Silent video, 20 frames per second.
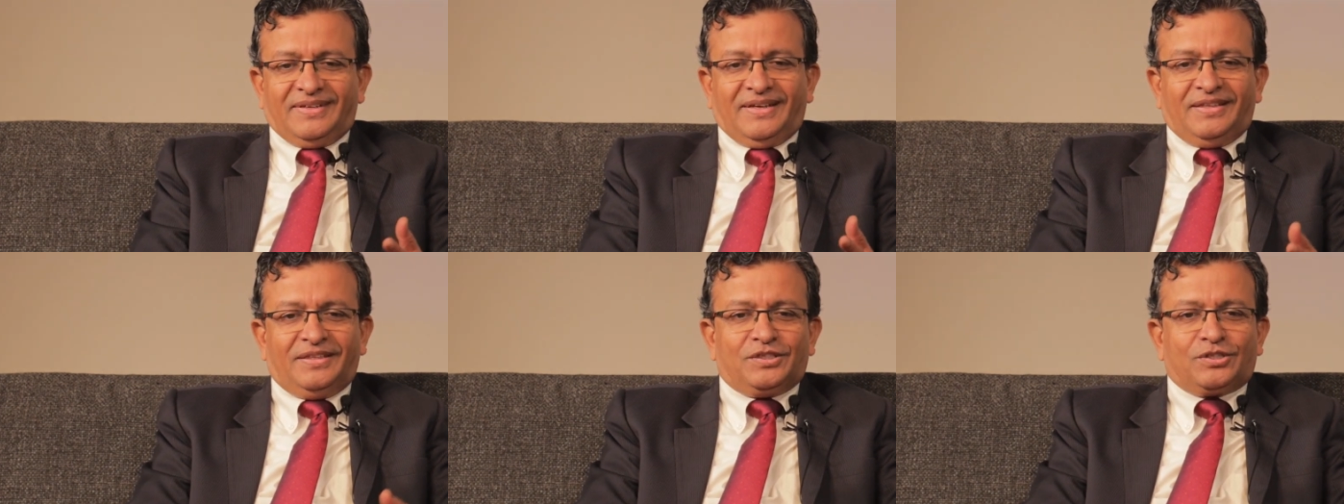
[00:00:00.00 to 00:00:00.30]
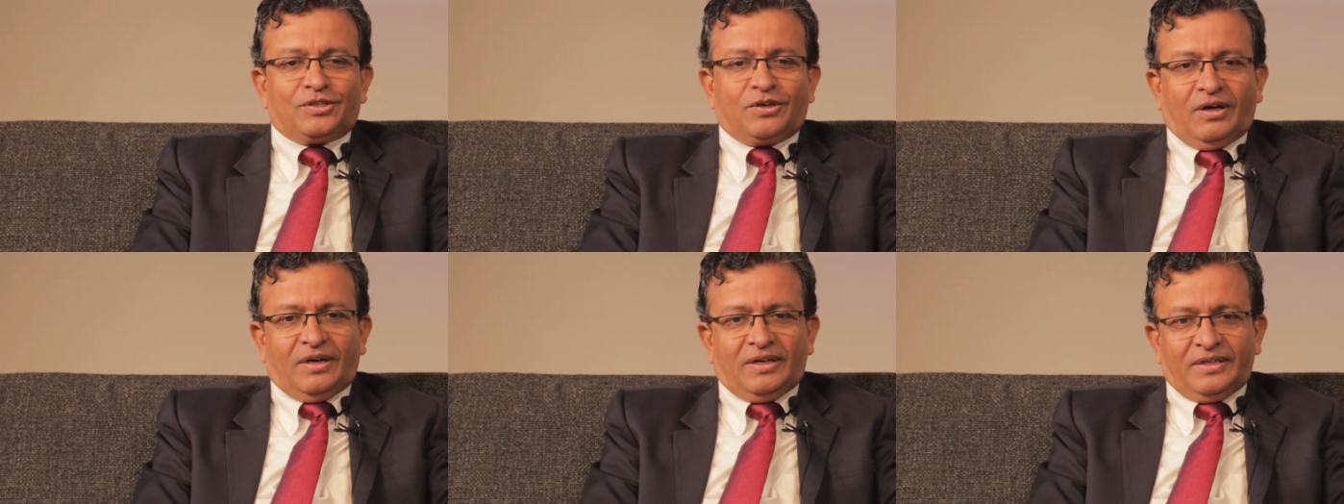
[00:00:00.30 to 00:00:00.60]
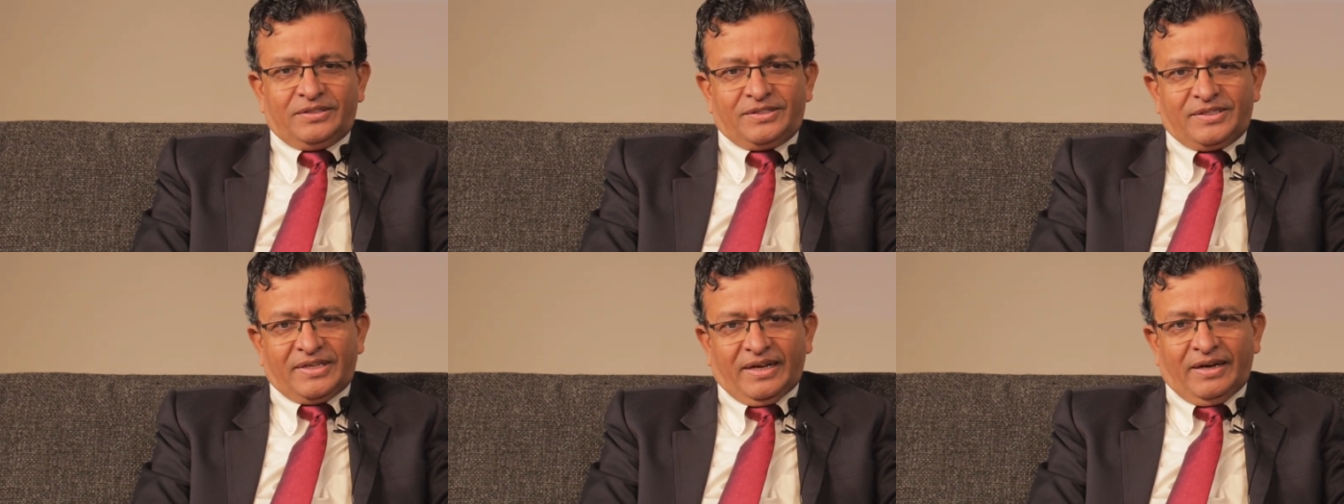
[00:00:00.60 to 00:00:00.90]
And this
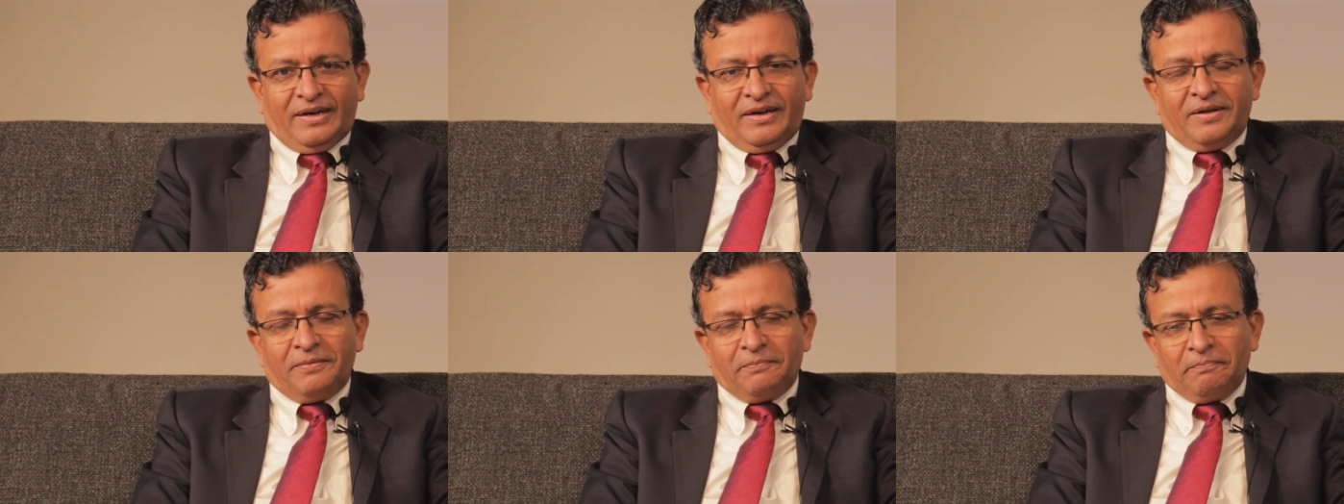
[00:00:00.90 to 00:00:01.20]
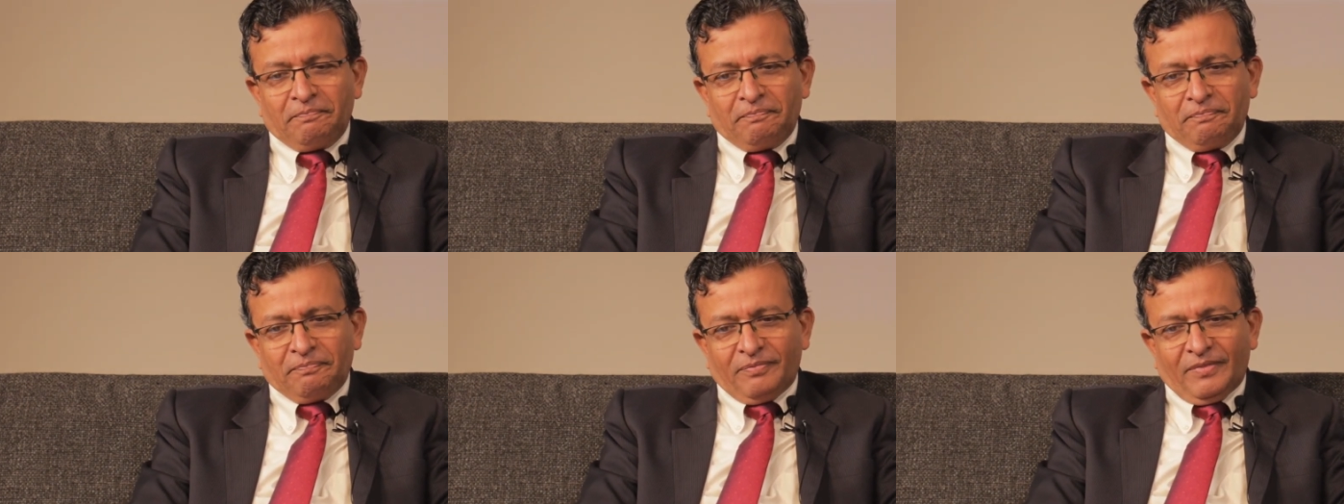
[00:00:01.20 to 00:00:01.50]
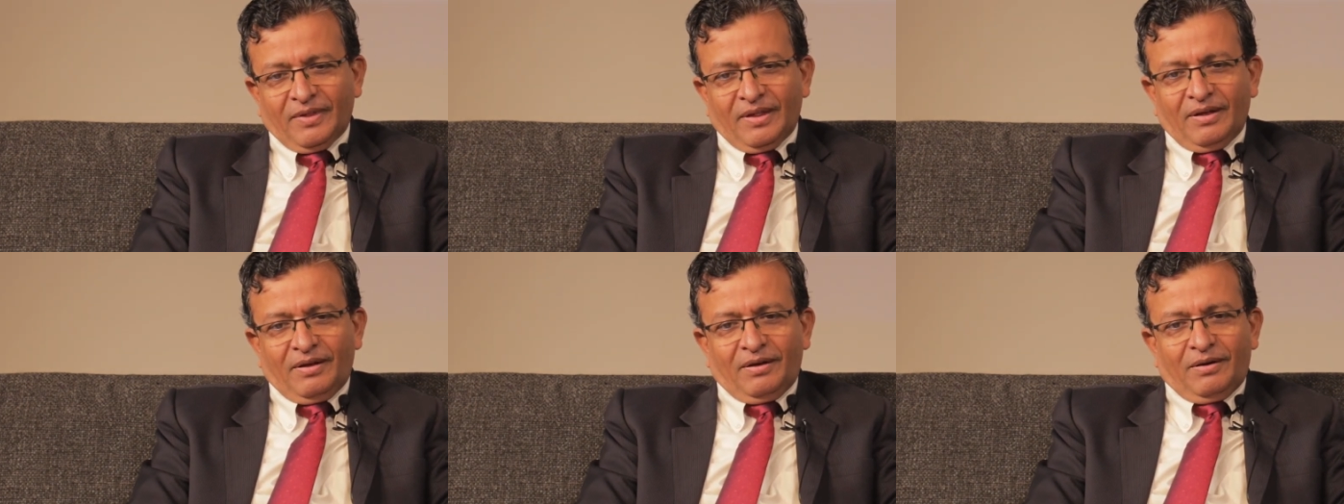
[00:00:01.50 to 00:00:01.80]
college said,
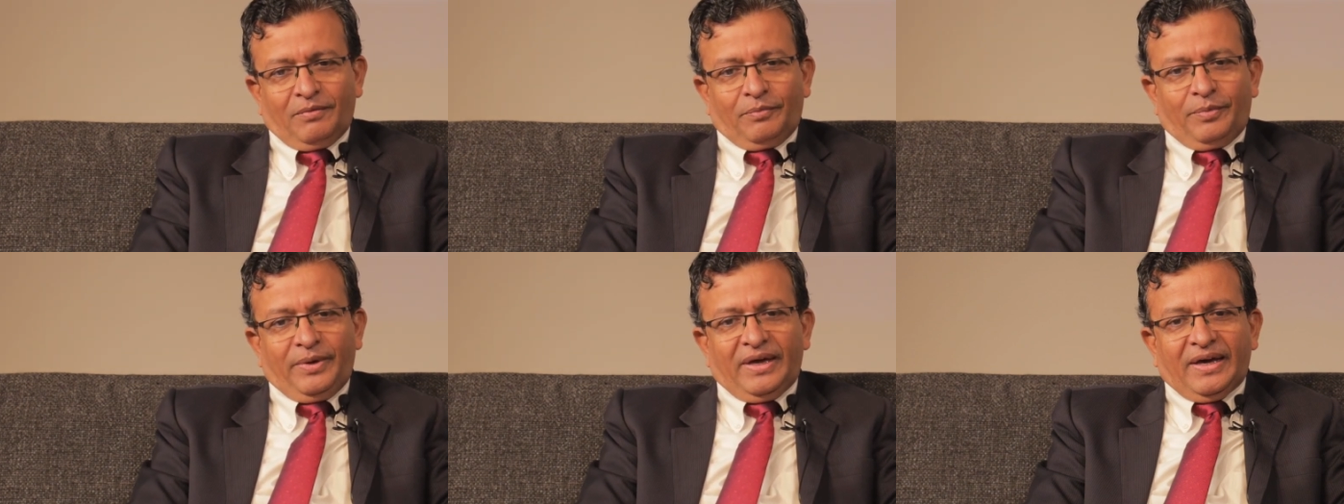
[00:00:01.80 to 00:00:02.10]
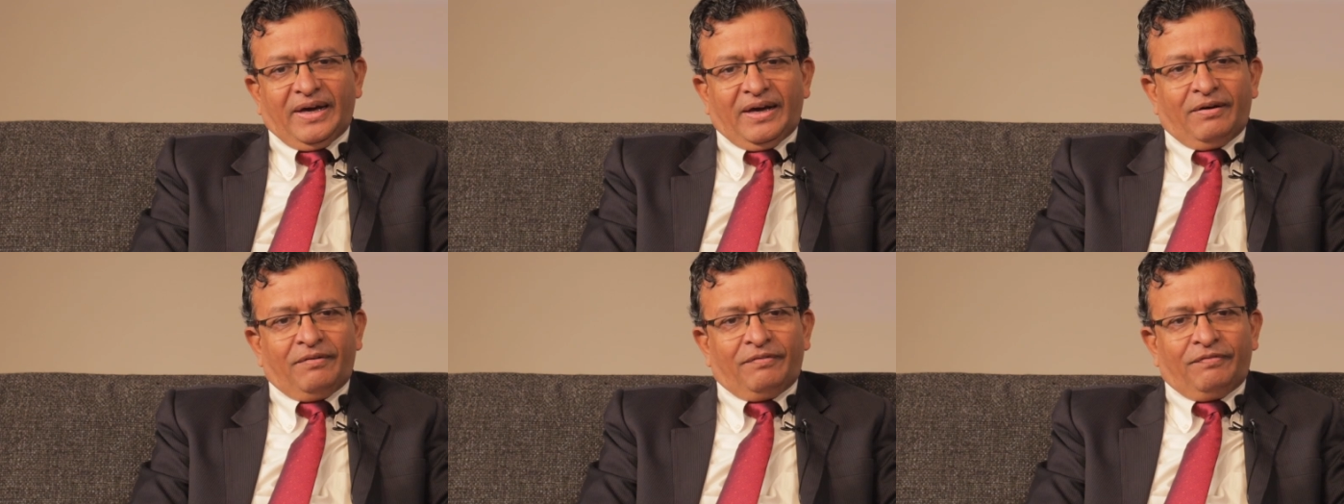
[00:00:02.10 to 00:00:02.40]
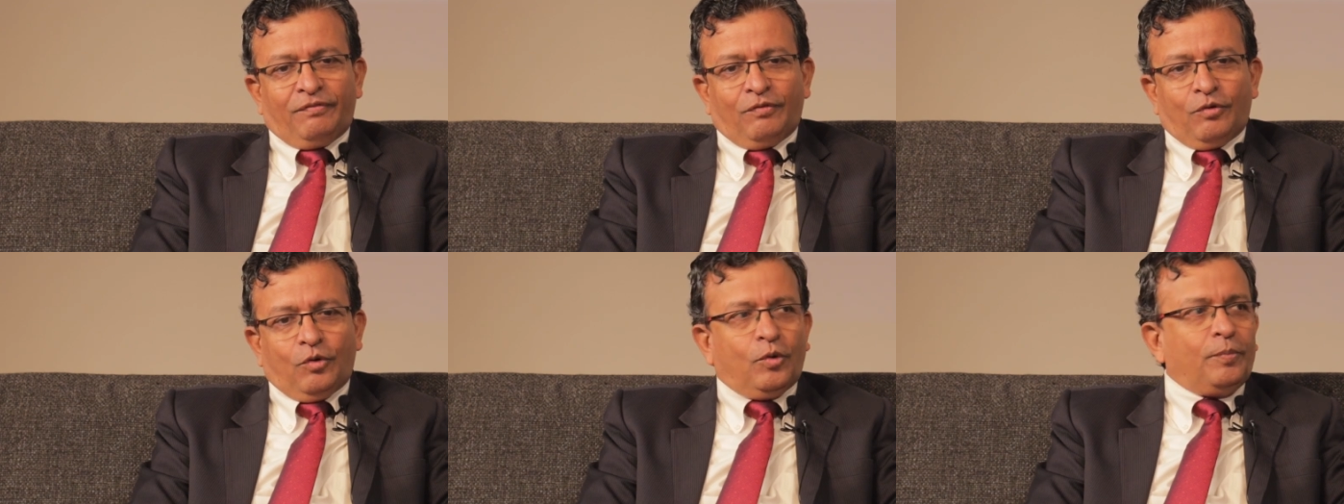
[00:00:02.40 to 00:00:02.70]
we
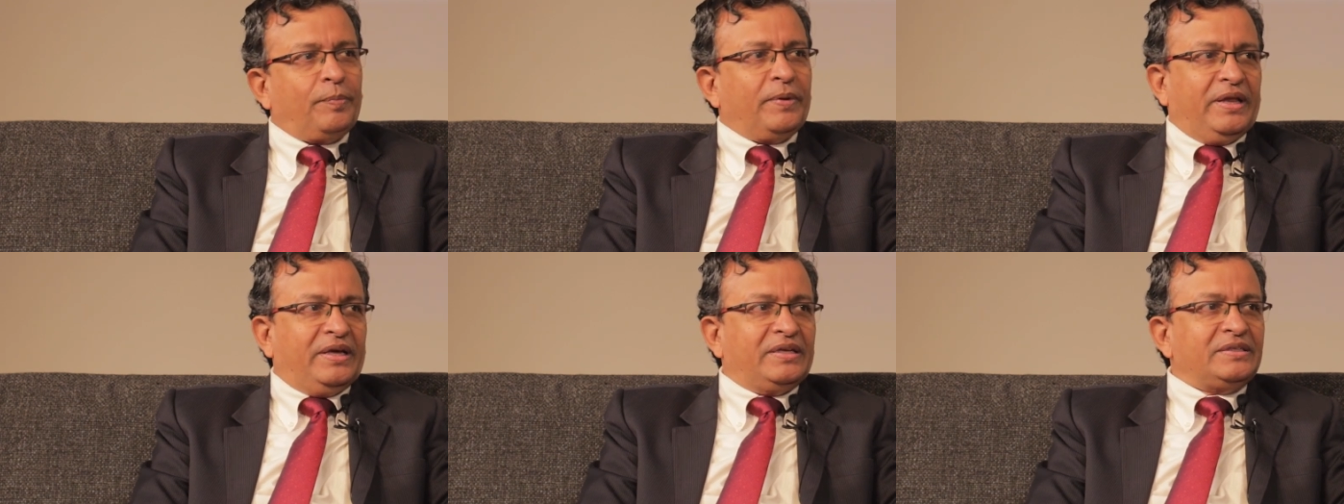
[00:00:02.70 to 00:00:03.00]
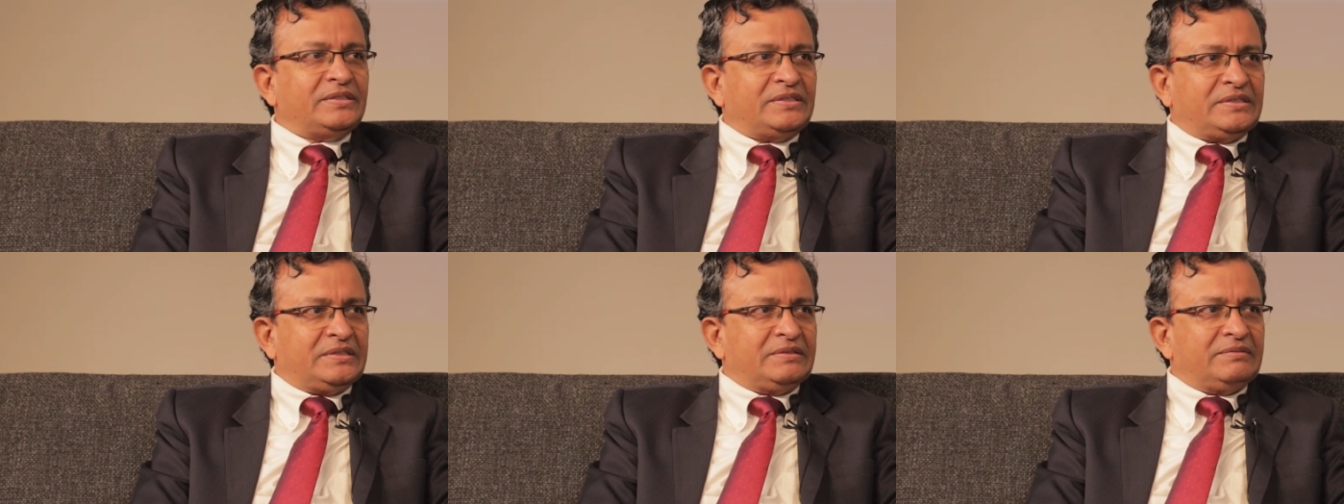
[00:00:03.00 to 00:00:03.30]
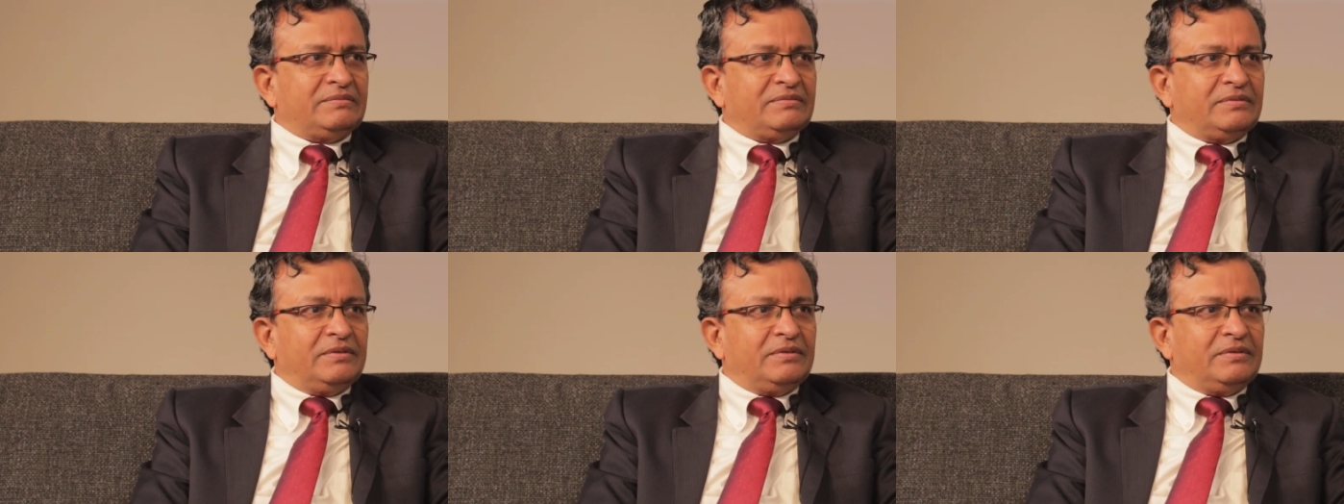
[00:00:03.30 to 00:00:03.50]
have openings,